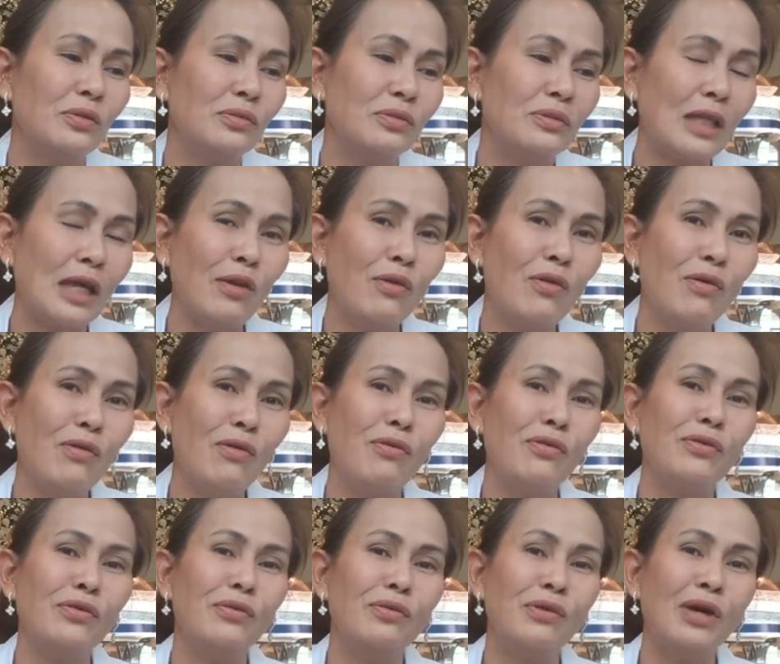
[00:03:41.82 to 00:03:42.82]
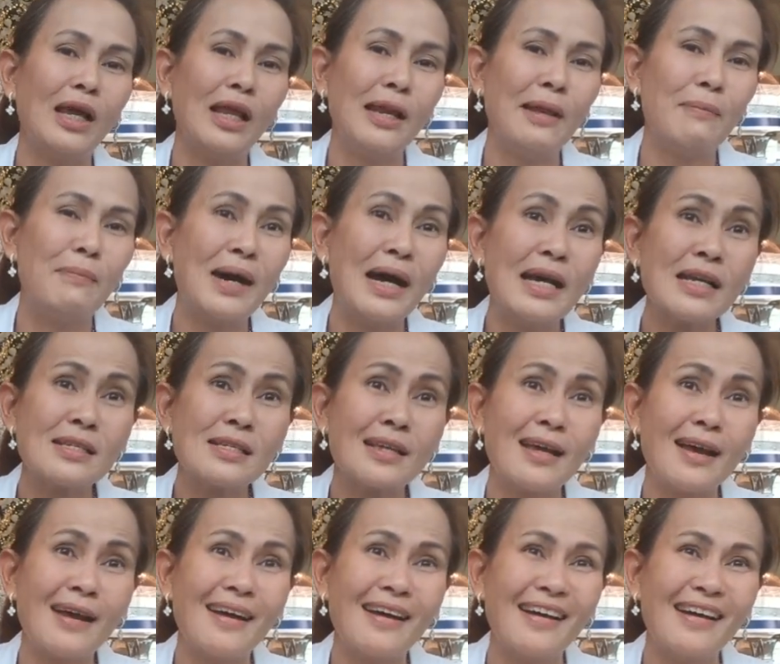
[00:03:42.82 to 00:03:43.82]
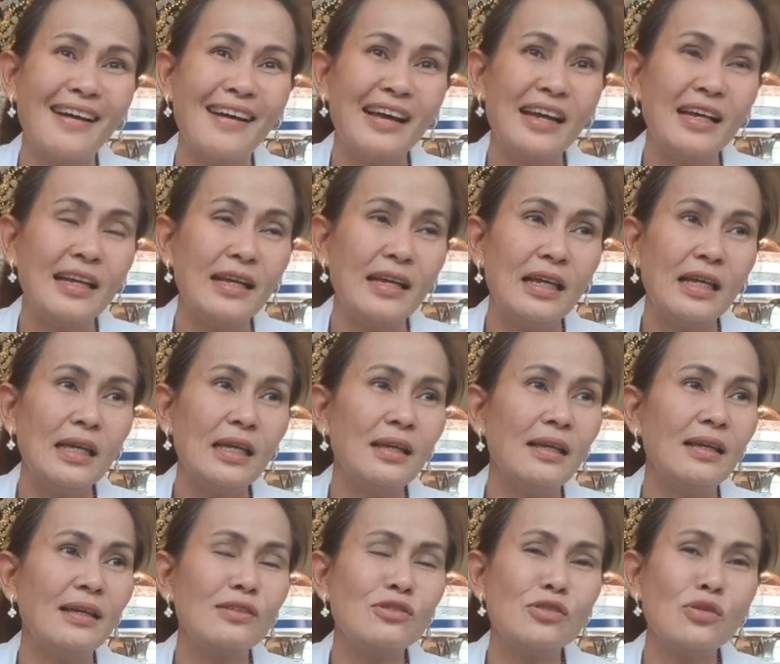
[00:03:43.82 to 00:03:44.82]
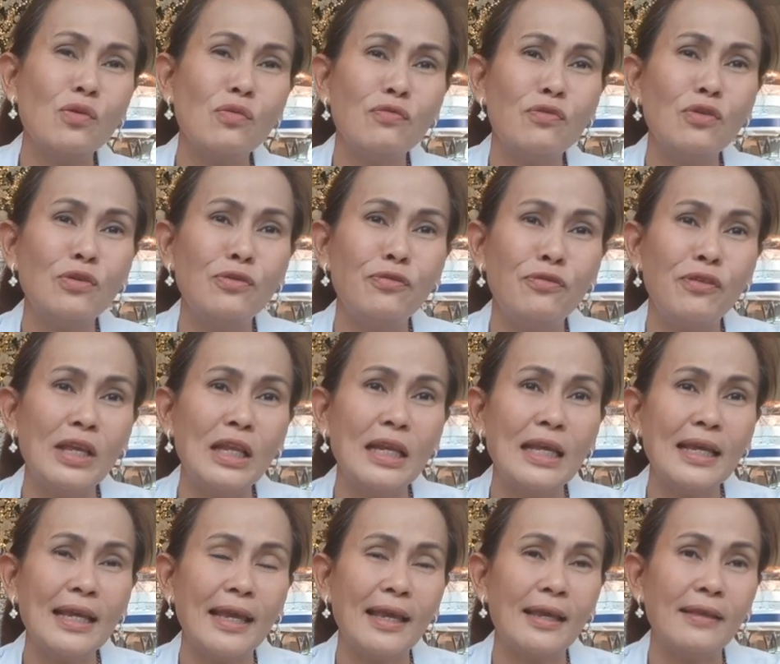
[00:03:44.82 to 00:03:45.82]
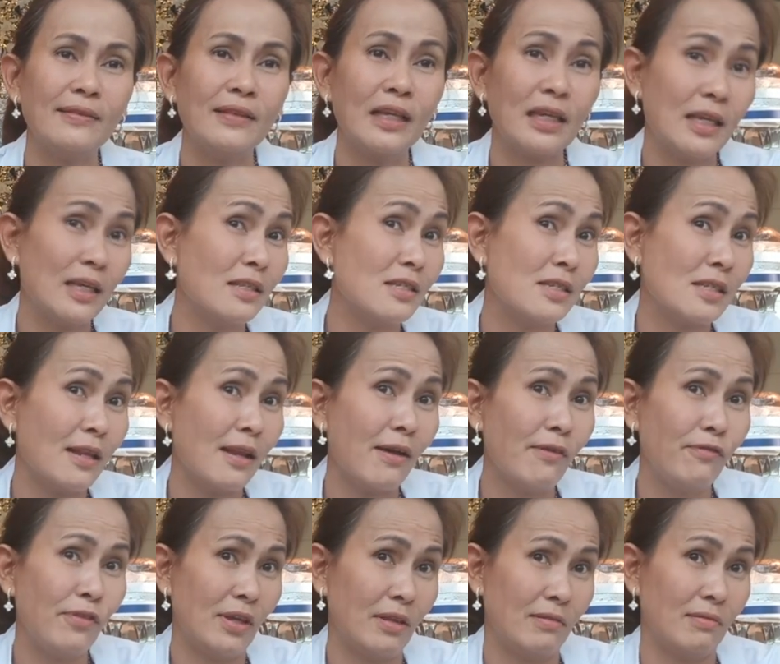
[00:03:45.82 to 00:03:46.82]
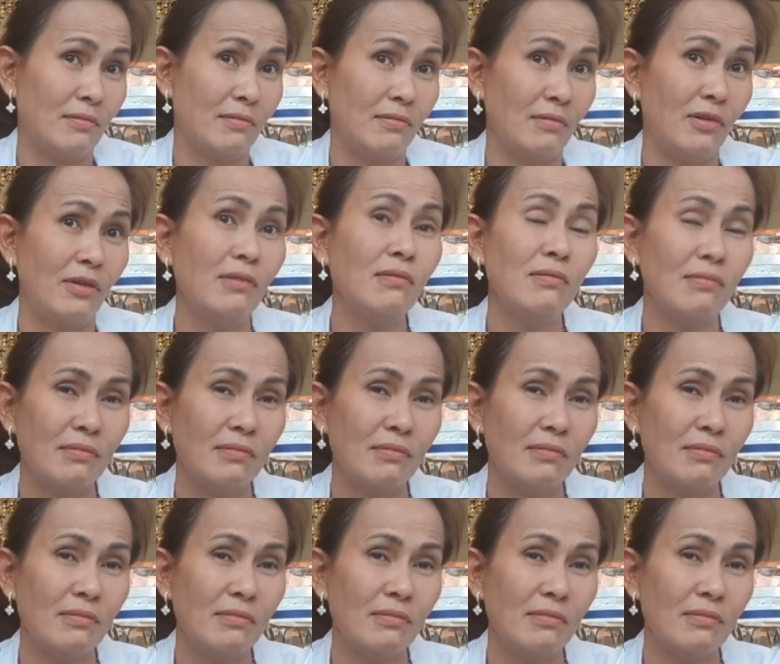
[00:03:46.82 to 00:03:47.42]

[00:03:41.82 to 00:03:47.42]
talong, yung kalabasa, it's so fulfilling, and the kids love it, no?